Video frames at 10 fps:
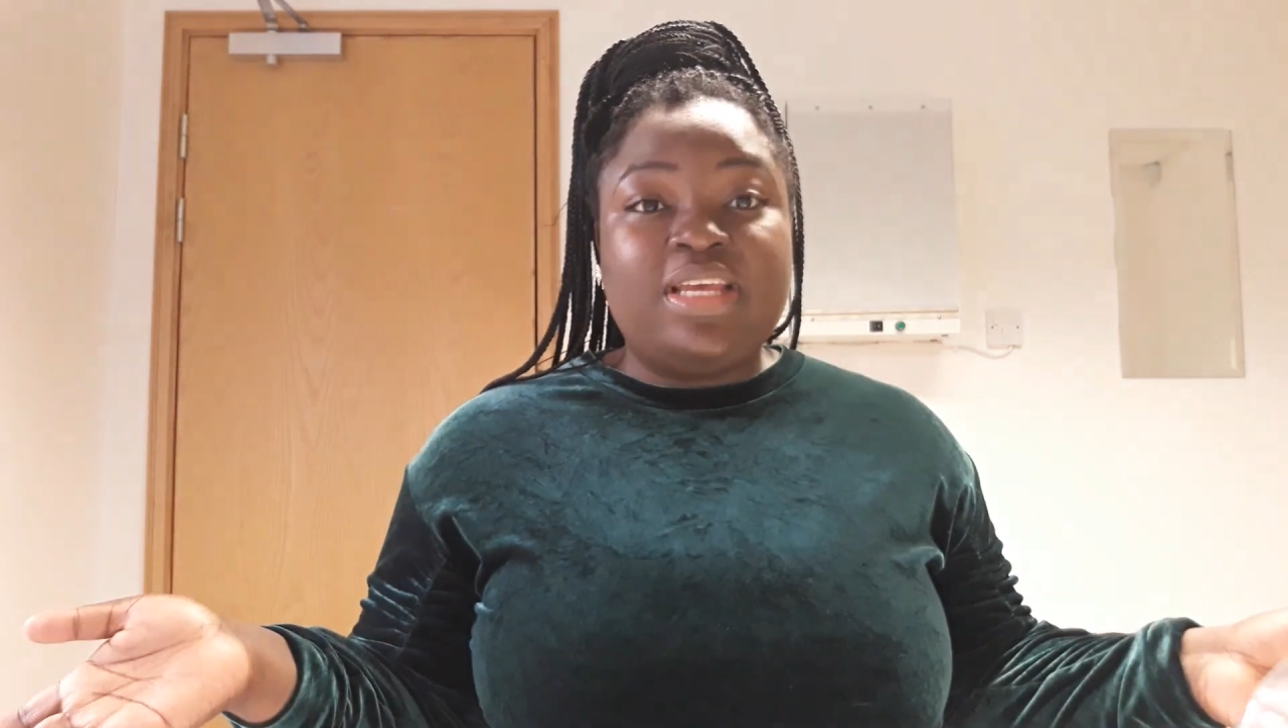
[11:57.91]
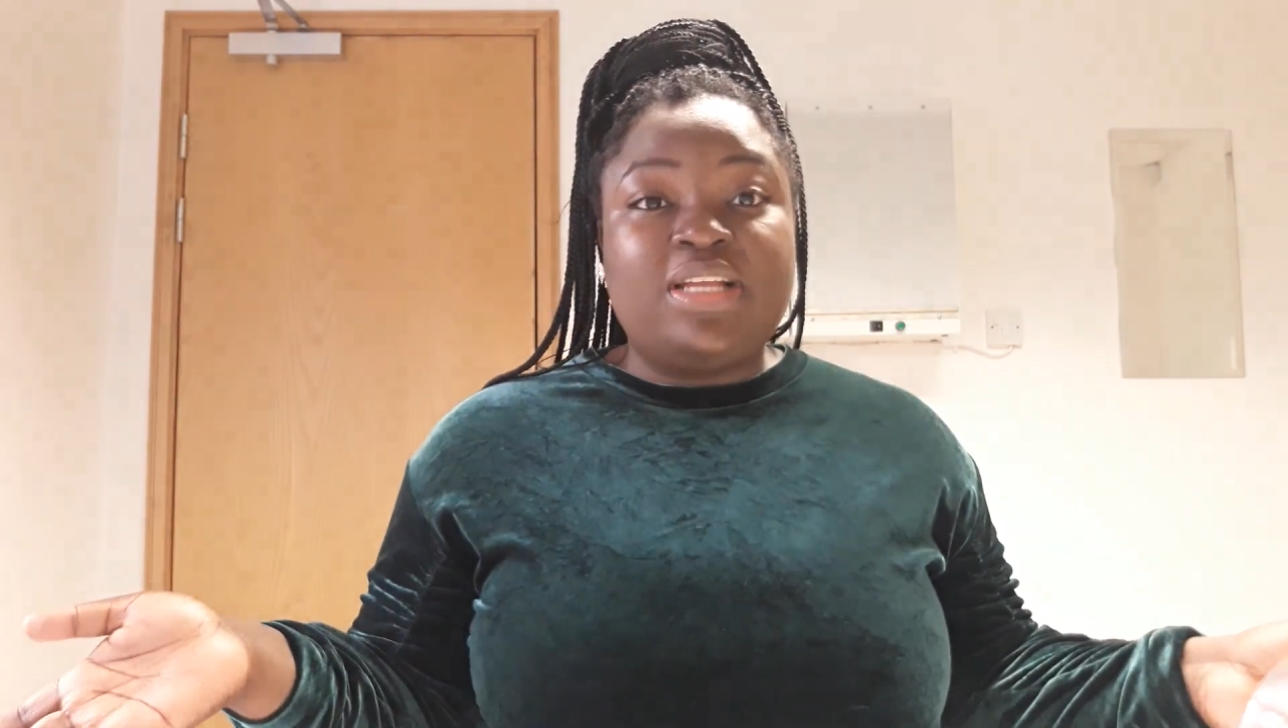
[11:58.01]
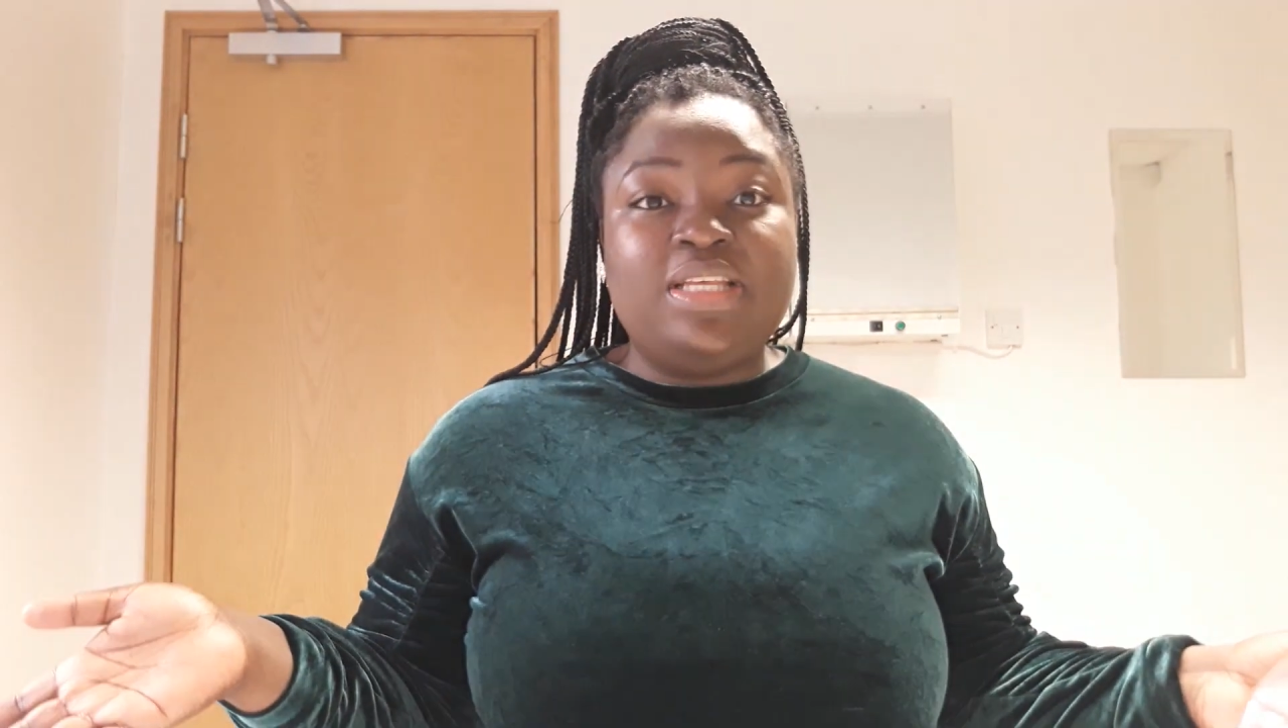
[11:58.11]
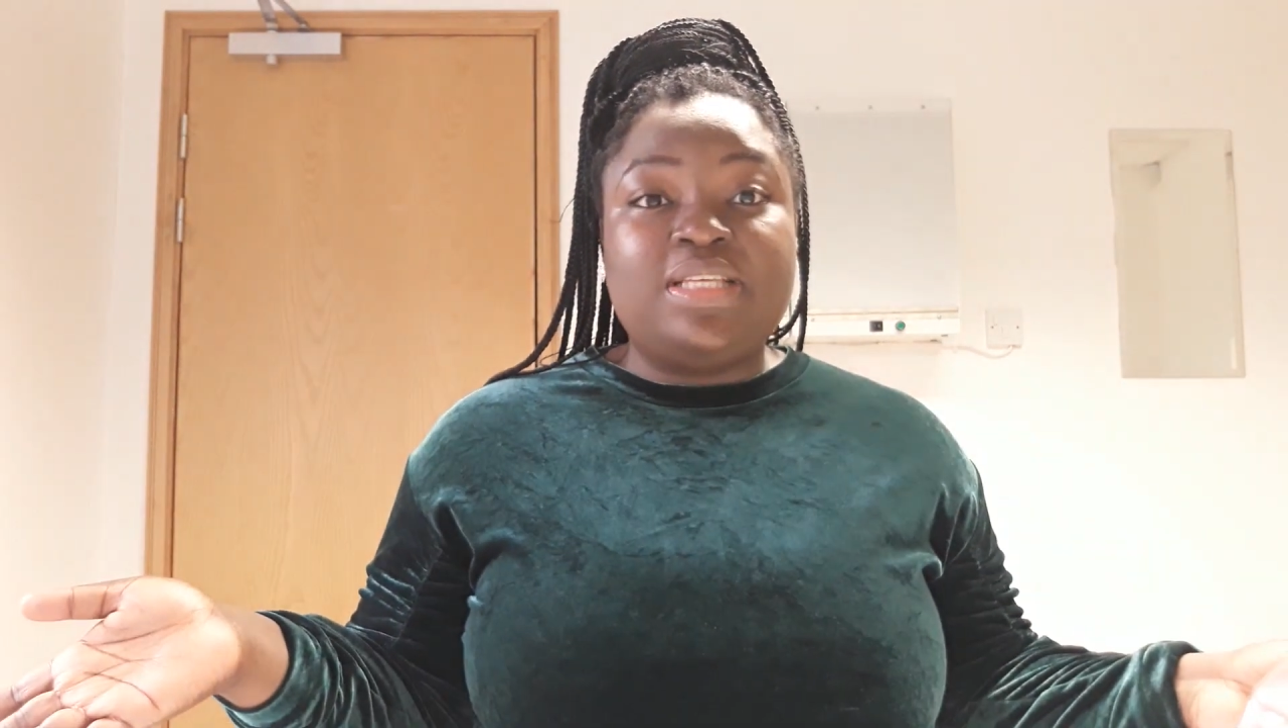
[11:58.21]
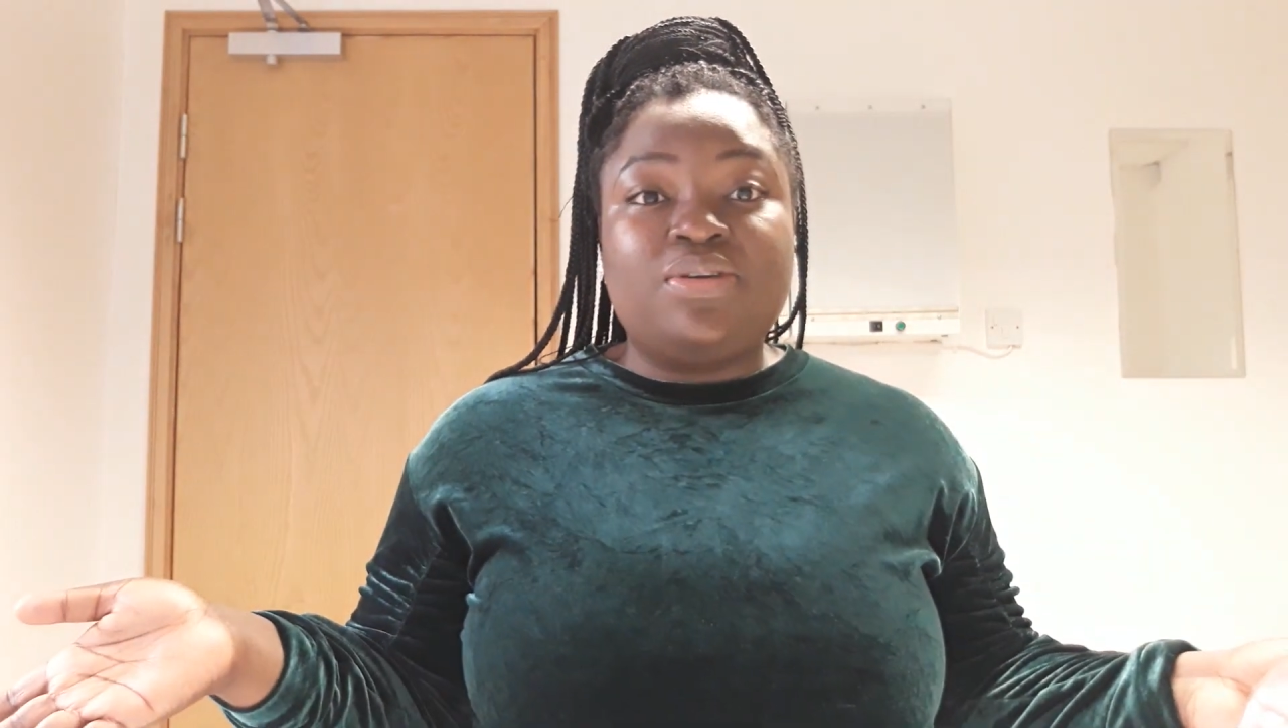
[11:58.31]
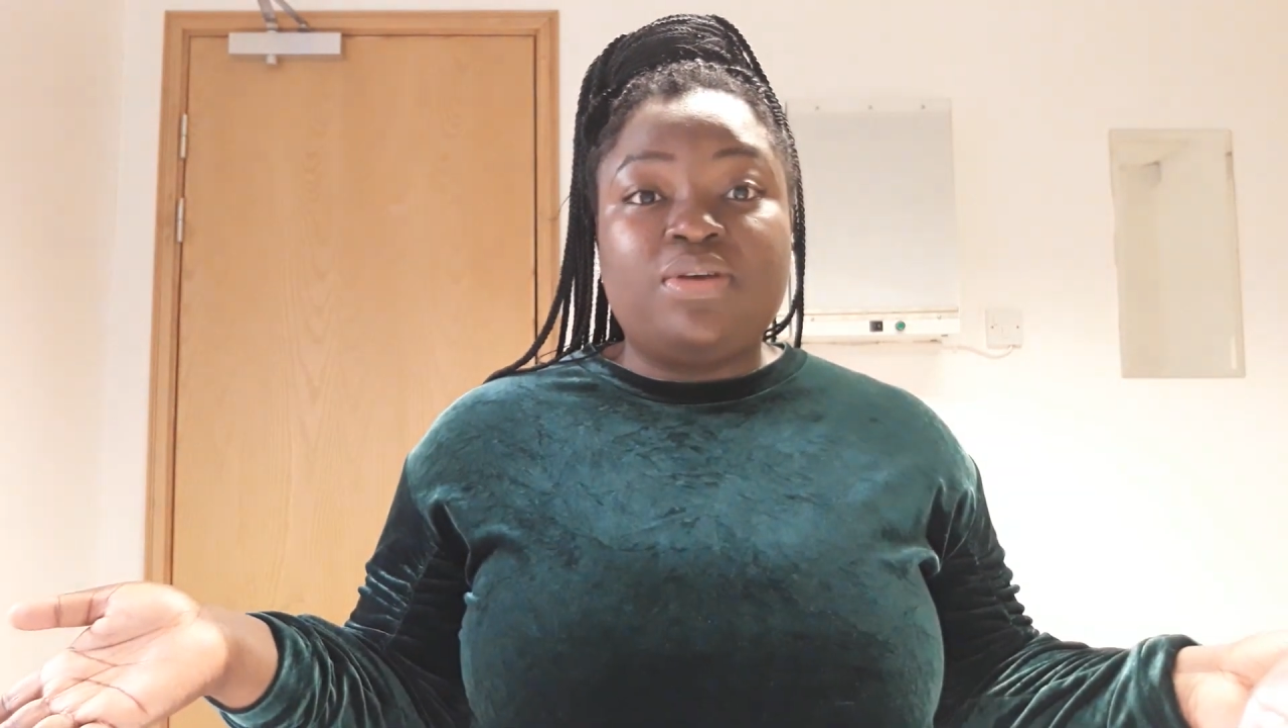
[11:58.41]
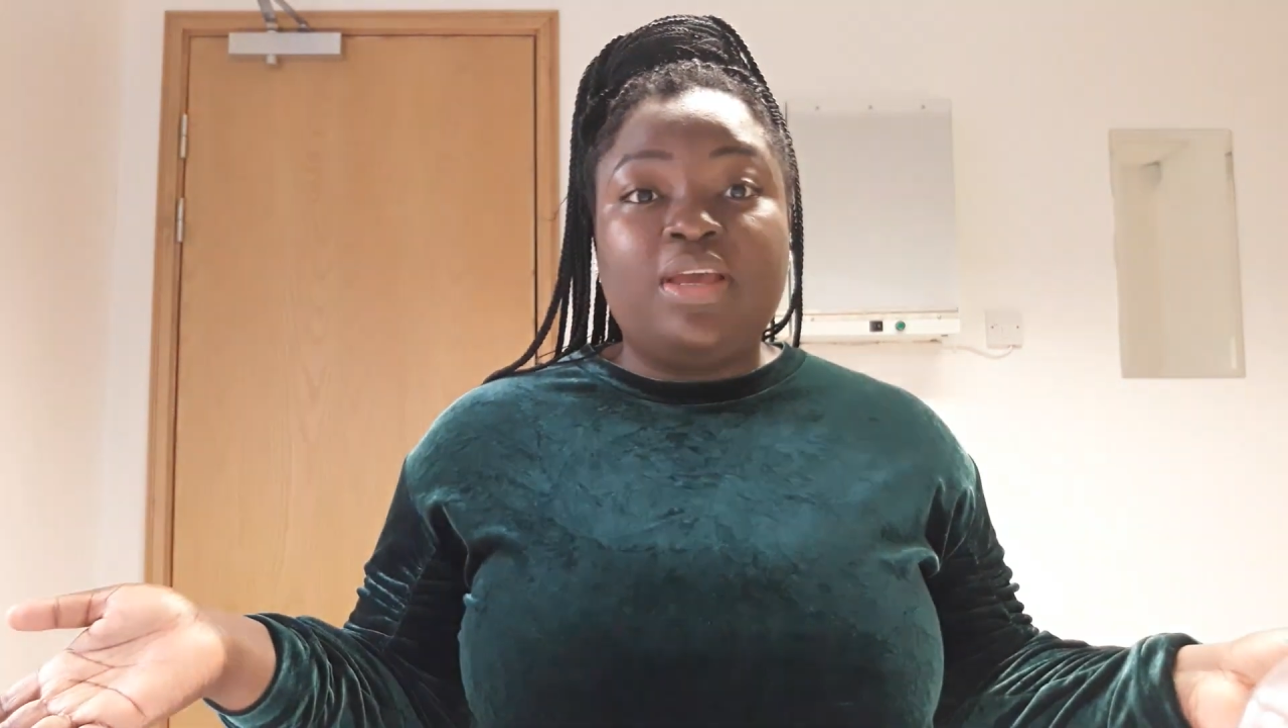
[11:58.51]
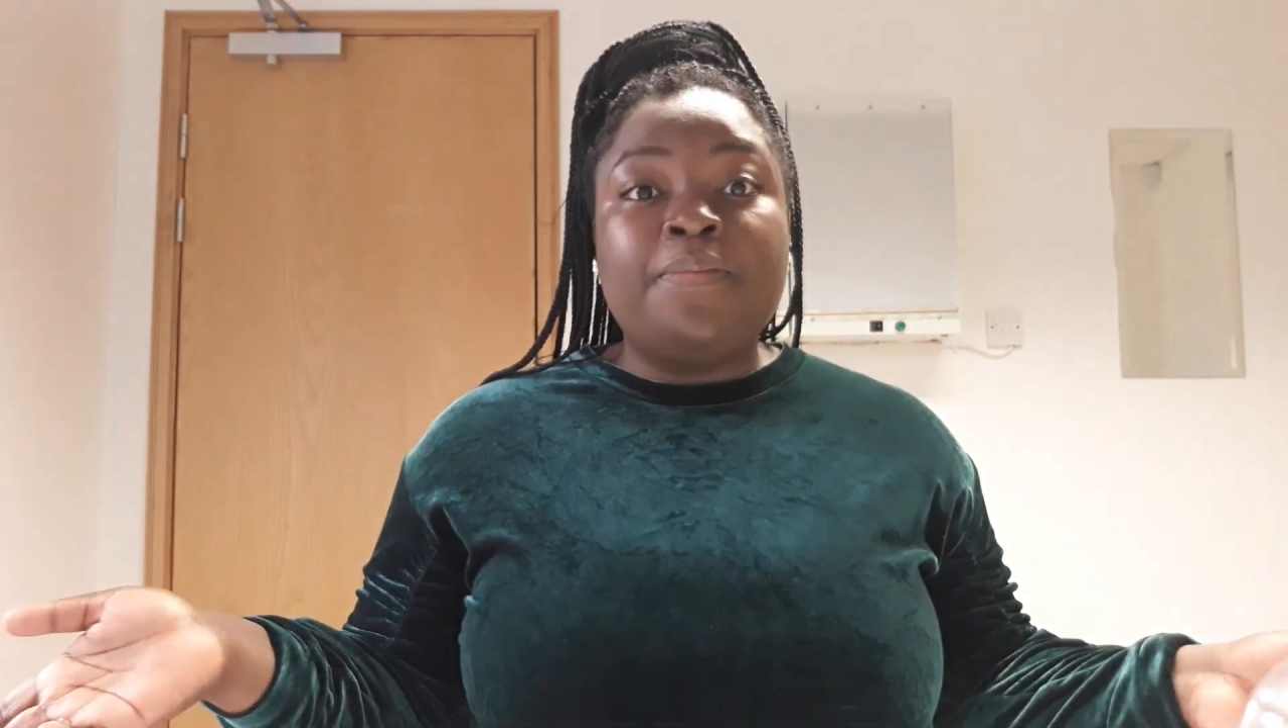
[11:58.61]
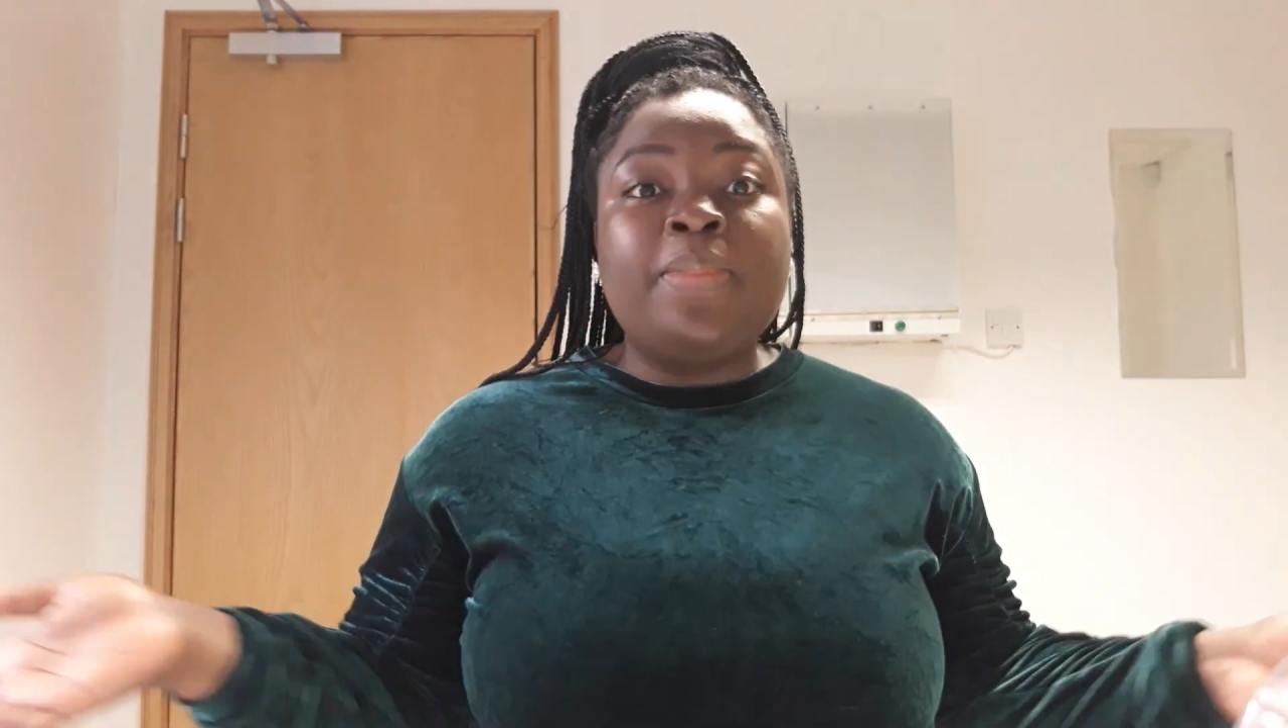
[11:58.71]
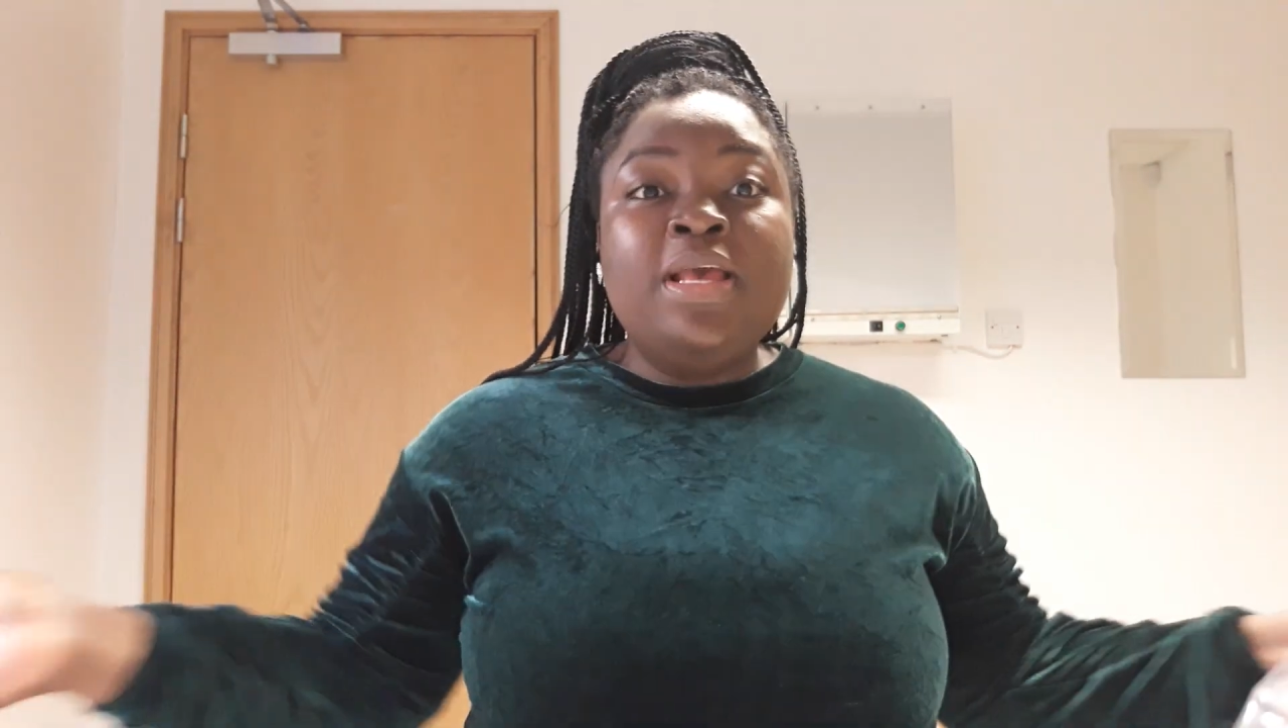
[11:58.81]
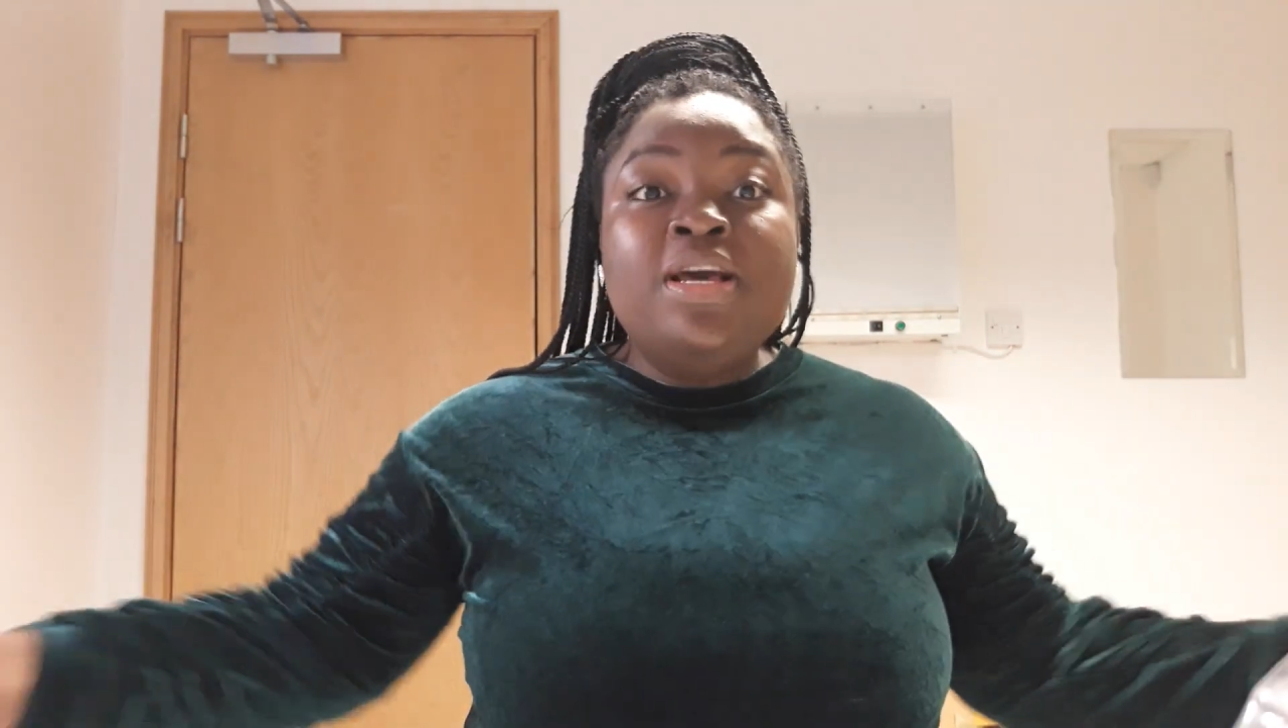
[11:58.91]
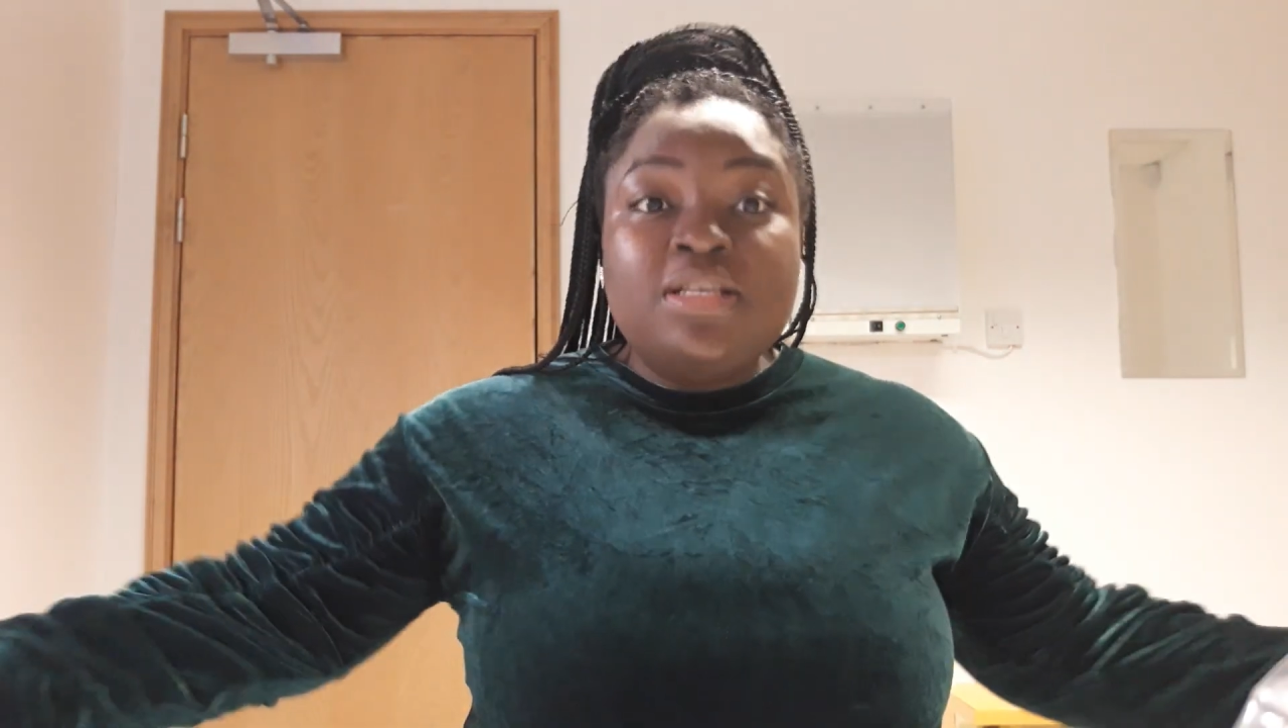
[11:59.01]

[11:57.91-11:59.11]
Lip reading: techniques, okay?